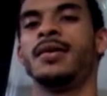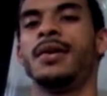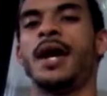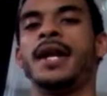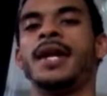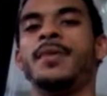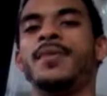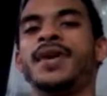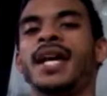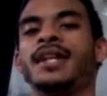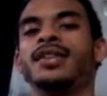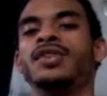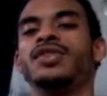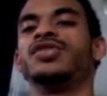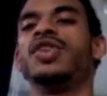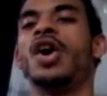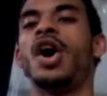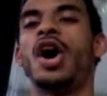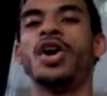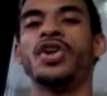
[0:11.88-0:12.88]
and then we get the
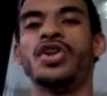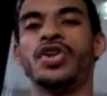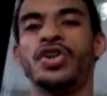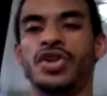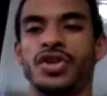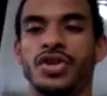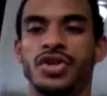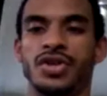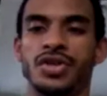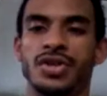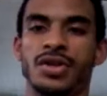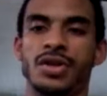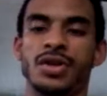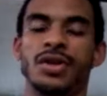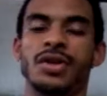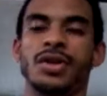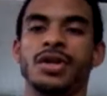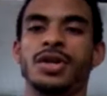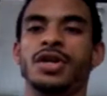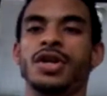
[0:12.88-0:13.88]
daughter,
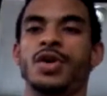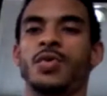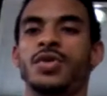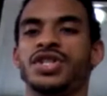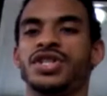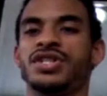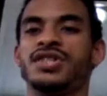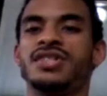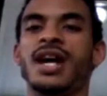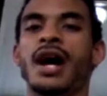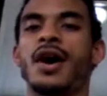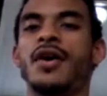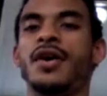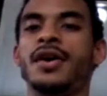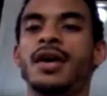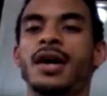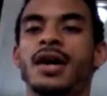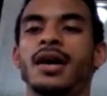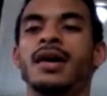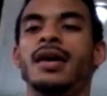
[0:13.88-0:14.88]
which is
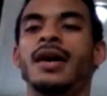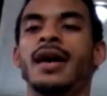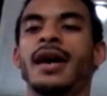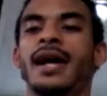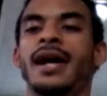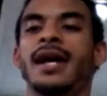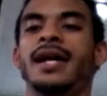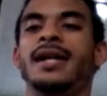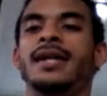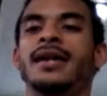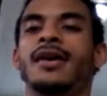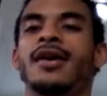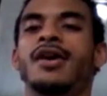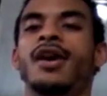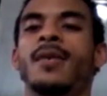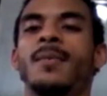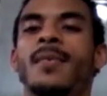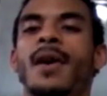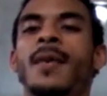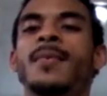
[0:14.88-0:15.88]
Sarada, and
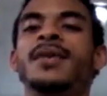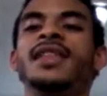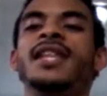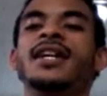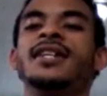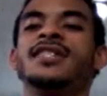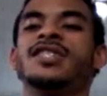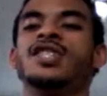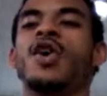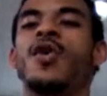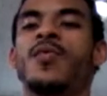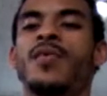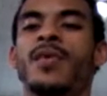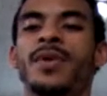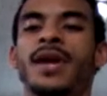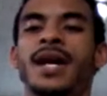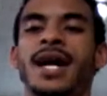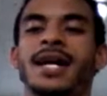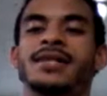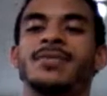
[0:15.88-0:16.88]
everything is over.
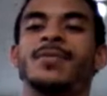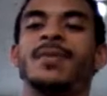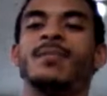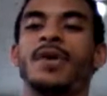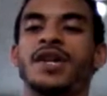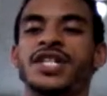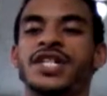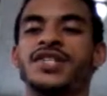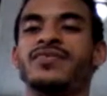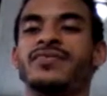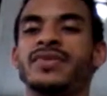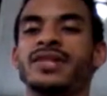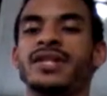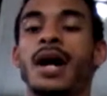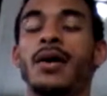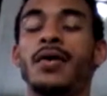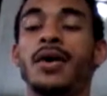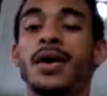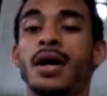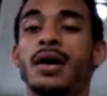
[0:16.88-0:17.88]
We got some impressions from
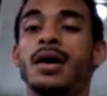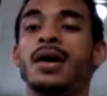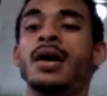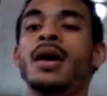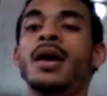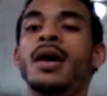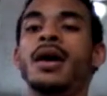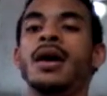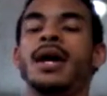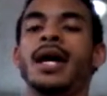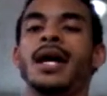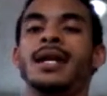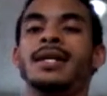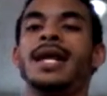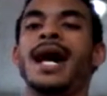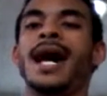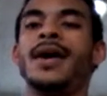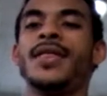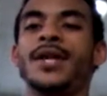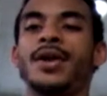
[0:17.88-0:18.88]
Sarada, and
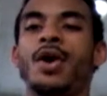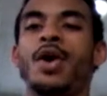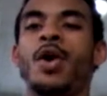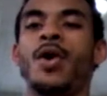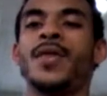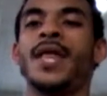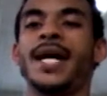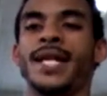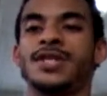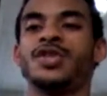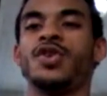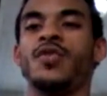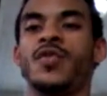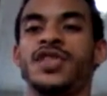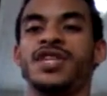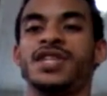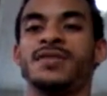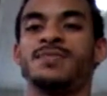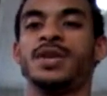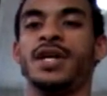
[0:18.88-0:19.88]
now that all that is over,
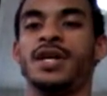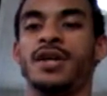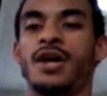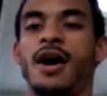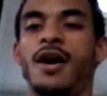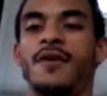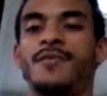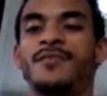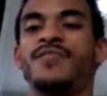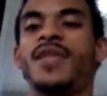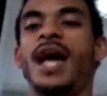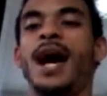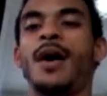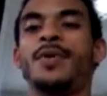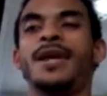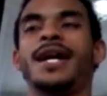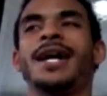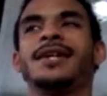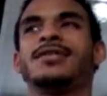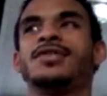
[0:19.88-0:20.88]
the spin-off, now
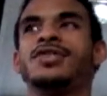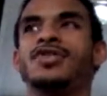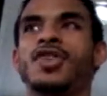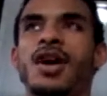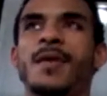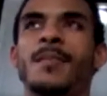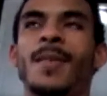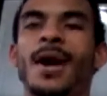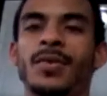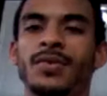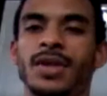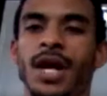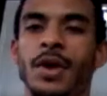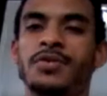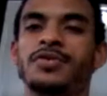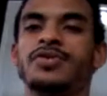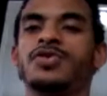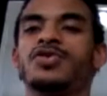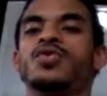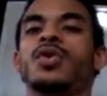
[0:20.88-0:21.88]
we got to talk about
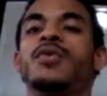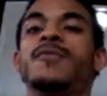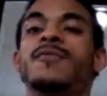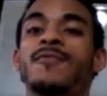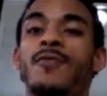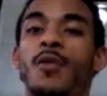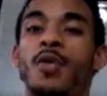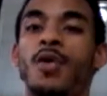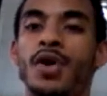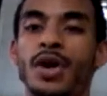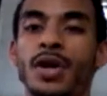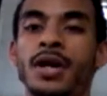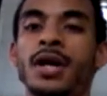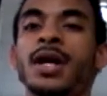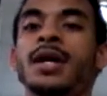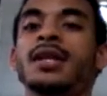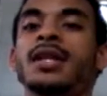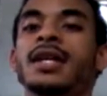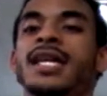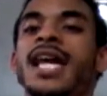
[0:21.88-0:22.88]
Naruto Storm 4,
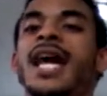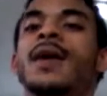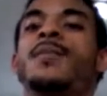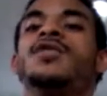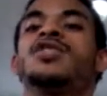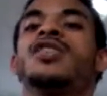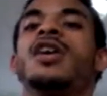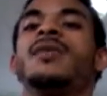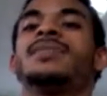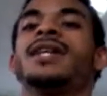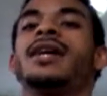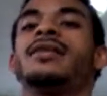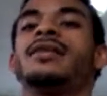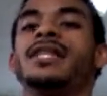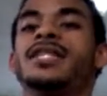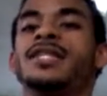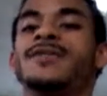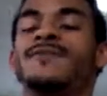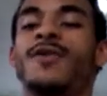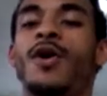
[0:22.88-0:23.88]
the game which comes out
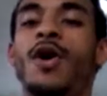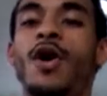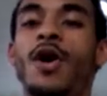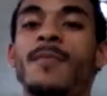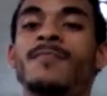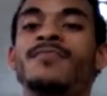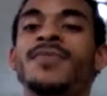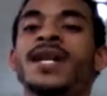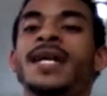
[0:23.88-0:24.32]
this fall.